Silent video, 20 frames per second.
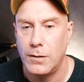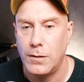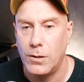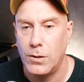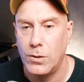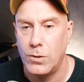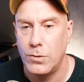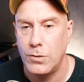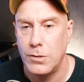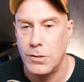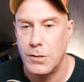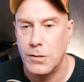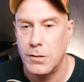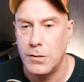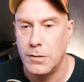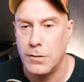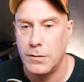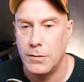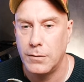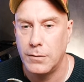
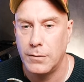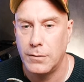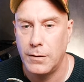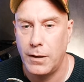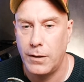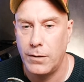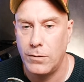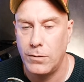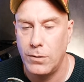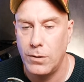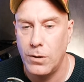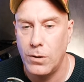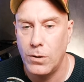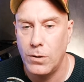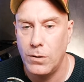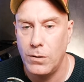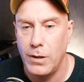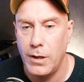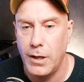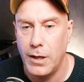Hosts. I don't
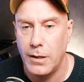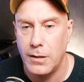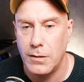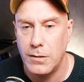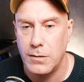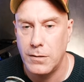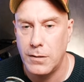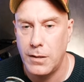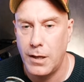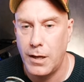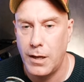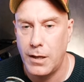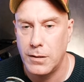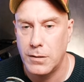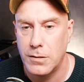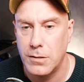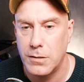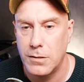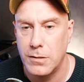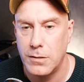know yet.
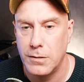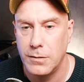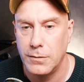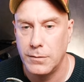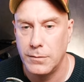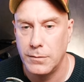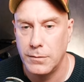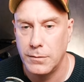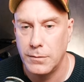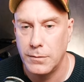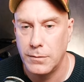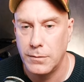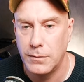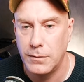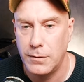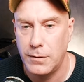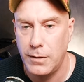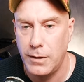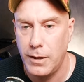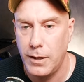Tasks.
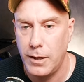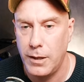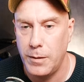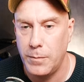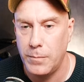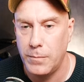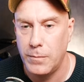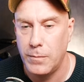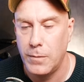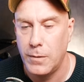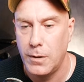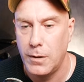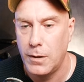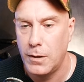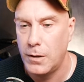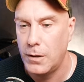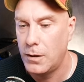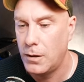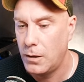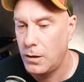Name.
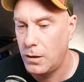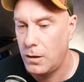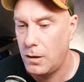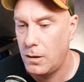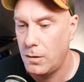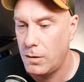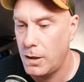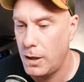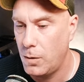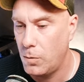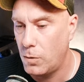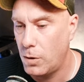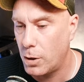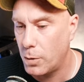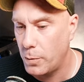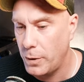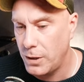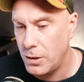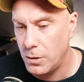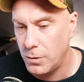Okay, where are
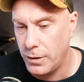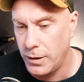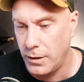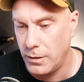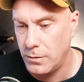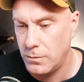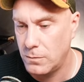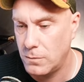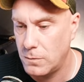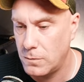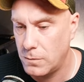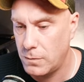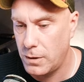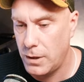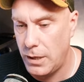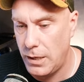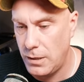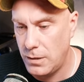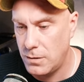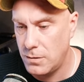we doing?
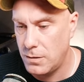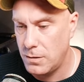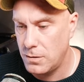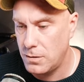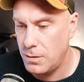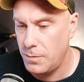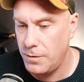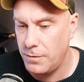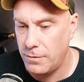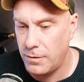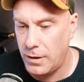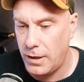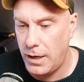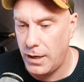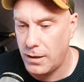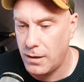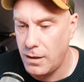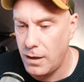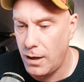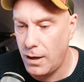Right, system and
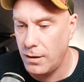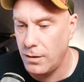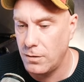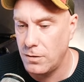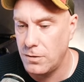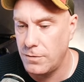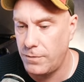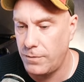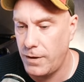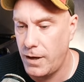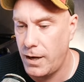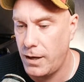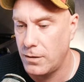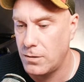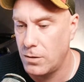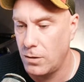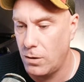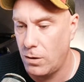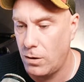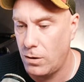that. Gathers
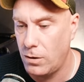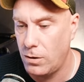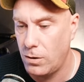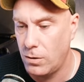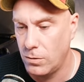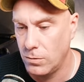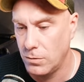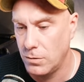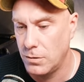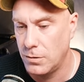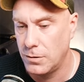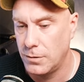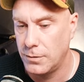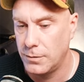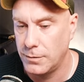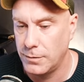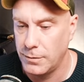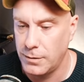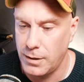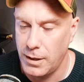facts on all hosts.
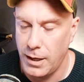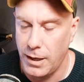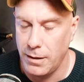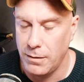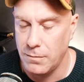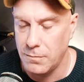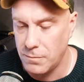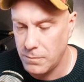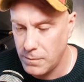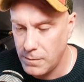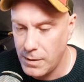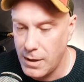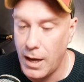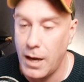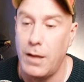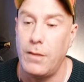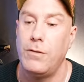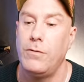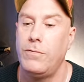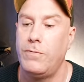Okay,
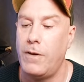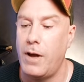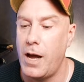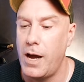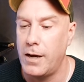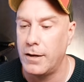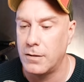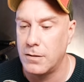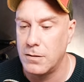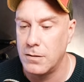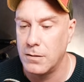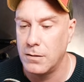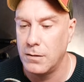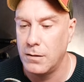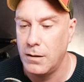gather facts